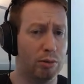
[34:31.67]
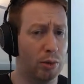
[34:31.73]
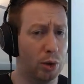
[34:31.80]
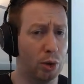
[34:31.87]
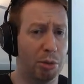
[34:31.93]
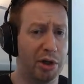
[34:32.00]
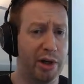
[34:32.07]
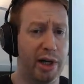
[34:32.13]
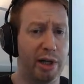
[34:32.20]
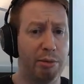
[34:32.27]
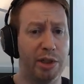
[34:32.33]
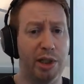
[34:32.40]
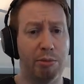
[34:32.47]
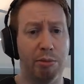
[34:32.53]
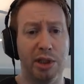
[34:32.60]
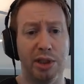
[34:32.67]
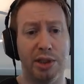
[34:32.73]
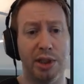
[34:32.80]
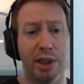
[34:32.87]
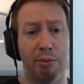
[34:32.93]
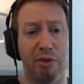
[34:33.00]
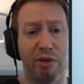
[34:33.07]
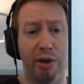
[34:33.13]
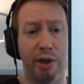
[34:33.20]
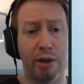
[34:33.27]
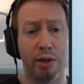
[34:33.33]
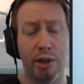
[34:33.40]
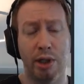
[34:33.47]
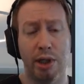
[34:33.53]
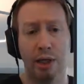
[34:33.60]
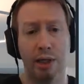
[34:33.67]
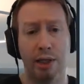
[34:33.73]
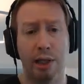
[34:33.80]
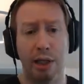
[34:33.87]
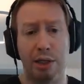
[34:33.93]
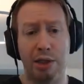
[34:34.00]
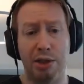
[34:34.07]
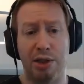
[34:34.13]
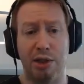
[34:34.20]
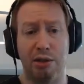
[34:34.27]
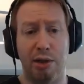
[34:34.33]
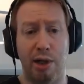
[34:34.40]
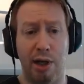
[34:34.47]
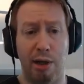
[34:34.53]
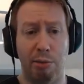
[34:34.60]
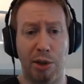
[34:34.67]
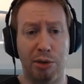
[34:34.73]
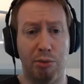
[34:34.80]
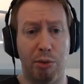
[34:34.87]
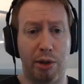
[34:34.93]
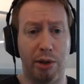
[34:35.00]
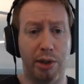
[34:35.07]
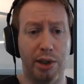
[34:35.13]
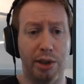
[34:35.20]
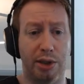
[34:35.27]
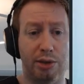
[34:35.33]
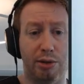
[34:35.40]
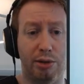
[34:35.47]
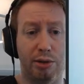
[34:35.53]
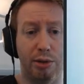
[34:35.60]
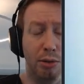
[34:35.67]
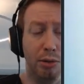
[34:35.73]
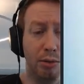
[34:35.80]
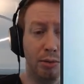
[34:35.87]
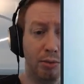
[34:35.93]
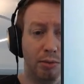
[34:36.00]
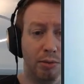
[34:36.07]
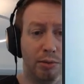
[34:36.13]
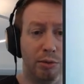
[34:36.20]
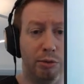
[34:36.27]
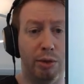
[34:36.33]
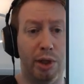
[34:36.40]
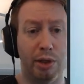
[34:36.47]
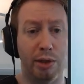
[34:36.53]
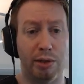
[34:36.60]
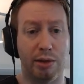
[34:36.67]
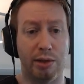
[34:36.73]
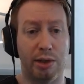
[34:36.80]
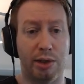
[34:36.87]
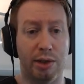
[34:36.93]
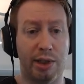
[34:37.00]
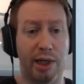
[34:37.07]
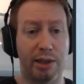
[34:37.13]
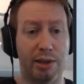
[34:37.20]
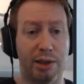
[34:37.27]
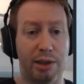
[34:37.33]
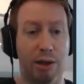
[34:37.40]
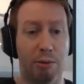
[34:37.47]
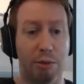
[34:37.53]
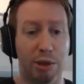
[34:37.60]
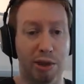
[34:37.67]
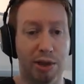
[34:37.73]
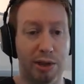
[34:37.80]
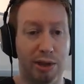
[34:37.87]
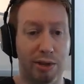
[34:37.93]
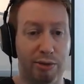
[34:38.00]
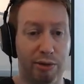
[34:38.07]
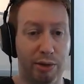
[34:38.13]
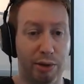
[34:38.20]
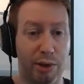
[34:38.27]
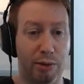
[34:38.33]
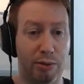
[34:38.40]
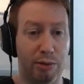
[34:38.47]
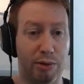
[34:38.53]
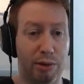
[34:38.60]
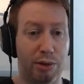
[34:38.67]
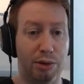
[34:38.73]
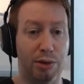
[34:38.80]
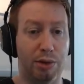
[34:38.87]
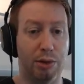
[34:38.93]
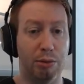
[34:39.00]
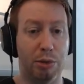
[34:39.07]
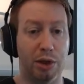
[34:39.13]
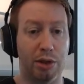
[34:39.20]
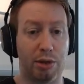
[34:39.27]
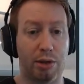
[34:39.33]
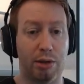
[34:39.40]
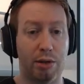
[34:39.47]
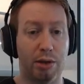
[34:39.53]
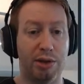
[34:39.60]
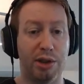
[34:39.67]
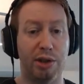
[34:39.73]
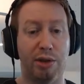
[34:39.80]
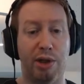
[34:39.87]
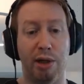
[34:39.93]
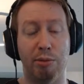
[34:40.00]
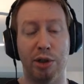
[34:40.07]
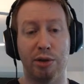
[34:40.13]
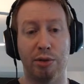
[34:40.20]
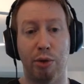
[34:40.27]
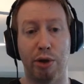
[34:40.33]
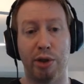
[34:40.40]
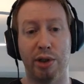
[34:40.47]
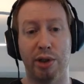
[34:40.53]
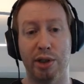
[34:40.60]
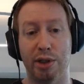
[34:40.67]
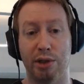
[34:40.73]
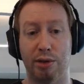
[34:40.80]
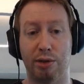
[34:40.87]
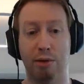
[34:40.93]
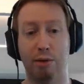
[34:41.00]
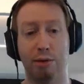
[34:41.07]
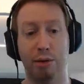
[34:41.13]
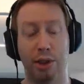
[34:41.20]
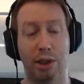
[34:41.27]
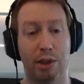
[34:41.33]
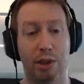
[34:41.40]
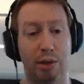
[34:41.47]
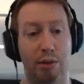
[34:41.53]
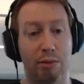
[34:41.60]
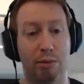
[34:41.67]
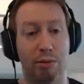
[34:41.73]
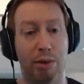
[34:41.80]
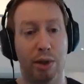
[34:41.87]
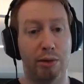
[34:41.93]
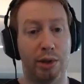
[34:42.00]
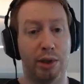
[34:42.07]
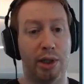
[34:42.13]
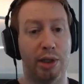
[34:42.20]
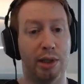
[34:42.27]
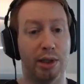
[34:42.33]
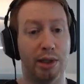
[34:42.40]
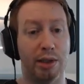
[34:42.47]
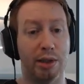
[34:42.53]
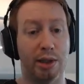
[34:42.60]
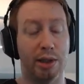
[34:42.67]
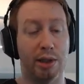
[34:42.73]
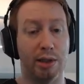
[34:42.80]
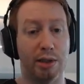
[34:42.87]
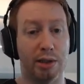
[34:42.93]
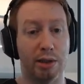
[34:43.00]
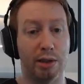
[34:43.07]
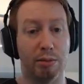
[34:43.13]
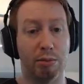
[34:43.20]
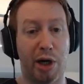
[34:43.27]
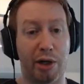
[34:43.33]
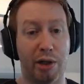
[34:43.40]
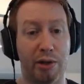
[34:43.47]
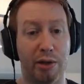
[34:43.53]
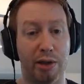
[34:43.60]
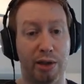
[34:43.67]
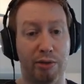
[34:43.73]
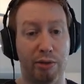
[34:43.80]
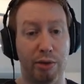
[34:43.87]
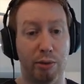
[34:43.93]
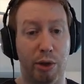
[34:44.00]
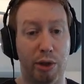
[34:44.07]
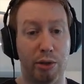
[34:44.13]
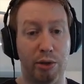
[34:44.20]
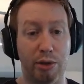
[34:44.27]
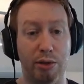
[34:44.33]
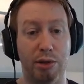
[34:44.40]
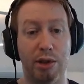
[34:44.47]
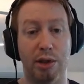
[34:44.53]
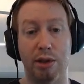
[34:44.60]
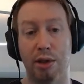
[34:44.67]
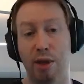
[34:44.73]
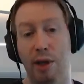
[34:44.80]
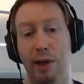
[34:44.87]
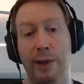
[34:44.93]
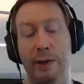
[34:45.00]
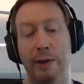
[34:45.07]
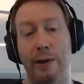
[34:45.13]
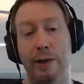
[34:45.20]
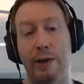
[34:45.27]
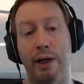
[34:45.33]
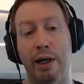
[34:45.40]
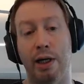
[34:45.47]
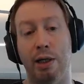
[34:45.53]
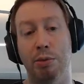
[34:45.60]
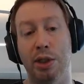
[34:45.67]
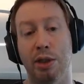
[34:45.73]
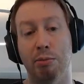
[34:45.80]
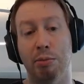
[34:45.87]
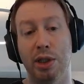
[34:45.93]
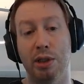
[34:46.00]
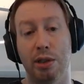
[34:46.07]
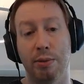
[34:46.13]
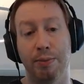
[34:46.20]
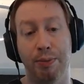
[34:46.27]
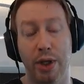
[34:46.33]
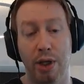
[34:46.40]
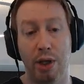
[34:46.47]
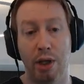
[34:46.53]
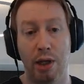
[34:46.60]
Uber, Airbnb, same thing. Consider how much work it is to run a taxi company if you don't use Uber. Consider how much work it is to run a hotel and market it if you weren't using Airbnb.